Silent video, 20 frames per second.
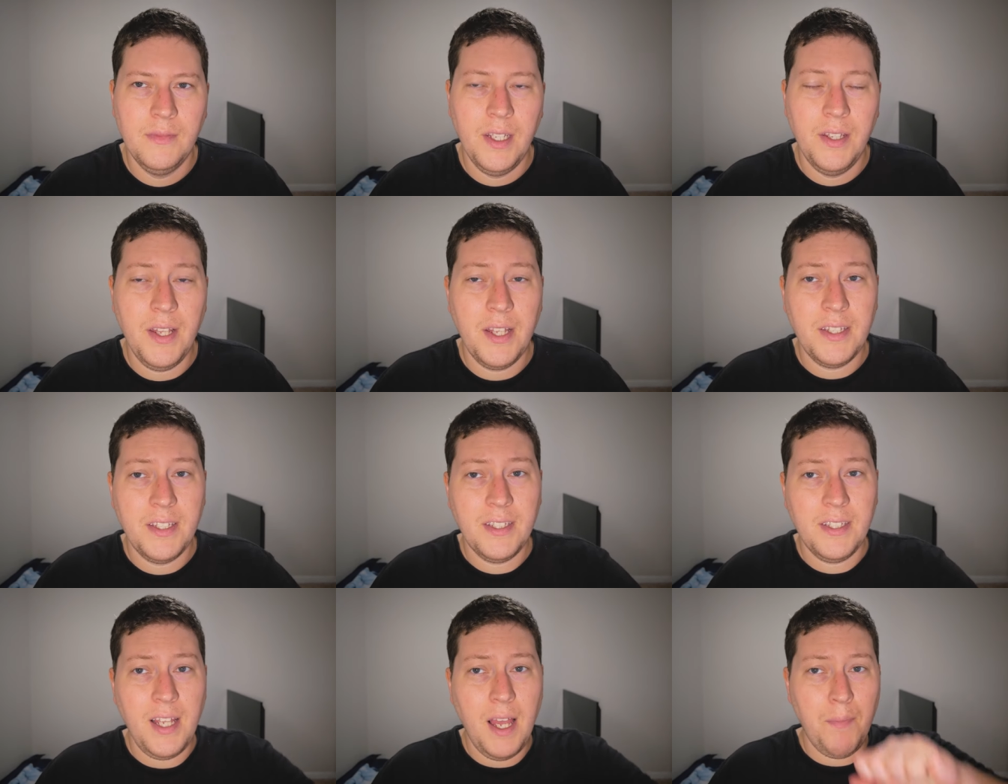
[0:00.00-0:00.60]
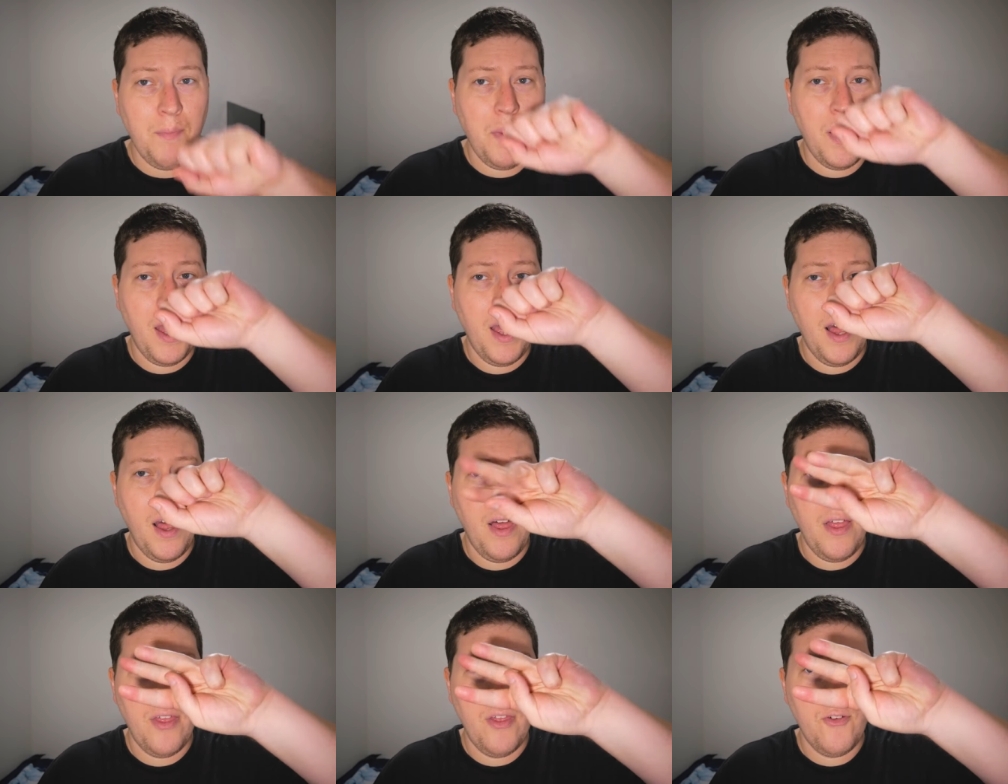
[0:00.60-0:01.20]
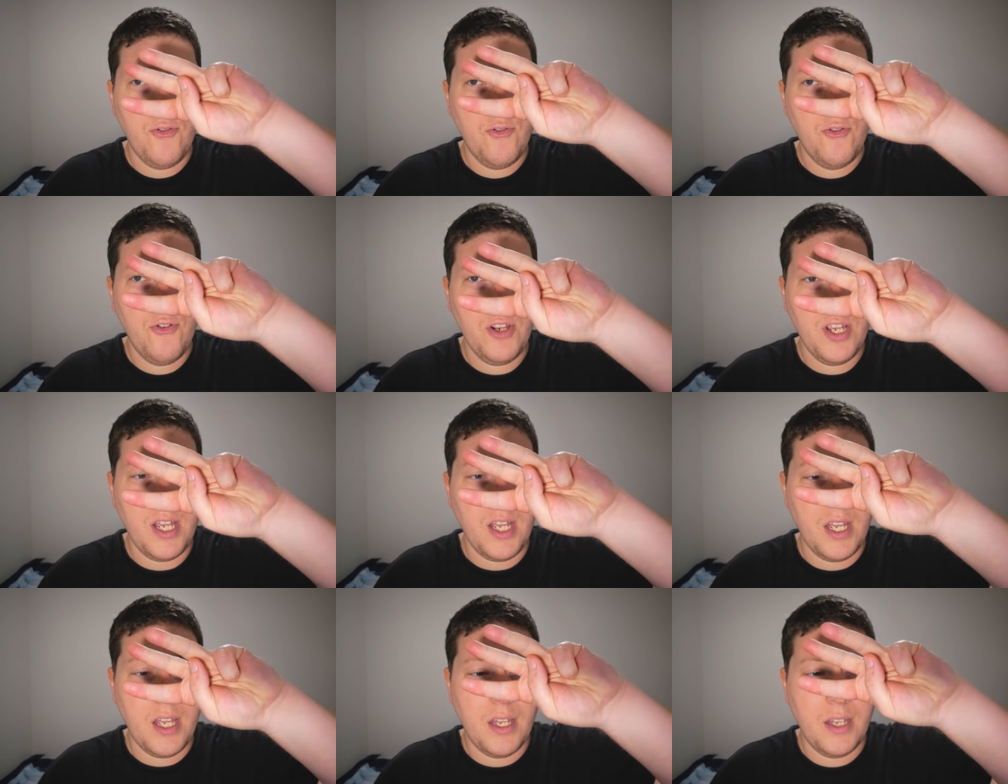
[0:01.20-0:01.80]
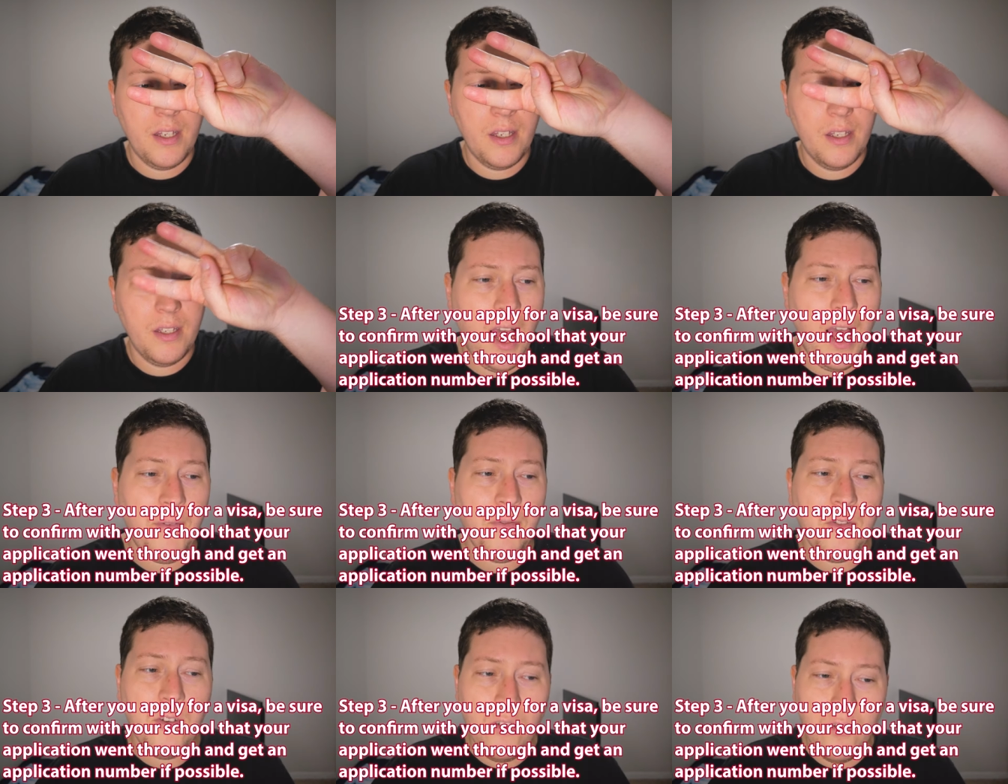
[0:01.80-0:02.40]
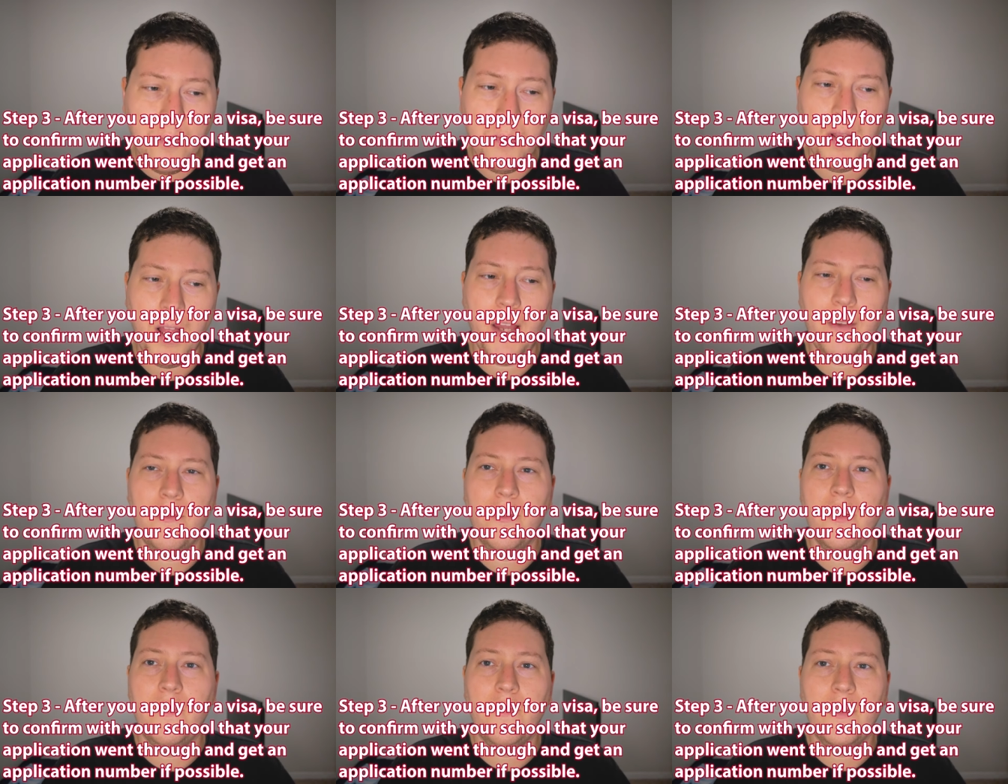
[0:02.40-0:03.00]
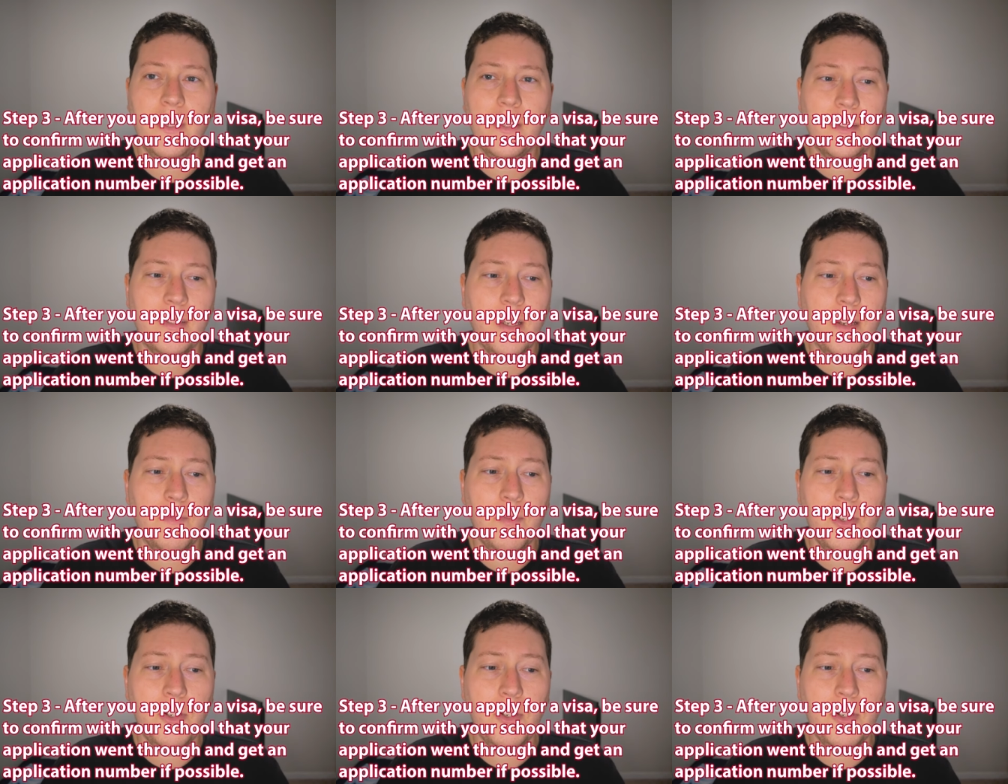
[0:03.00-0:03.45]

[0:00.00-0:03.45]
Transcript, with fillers: And then step three, after you apply for the visa,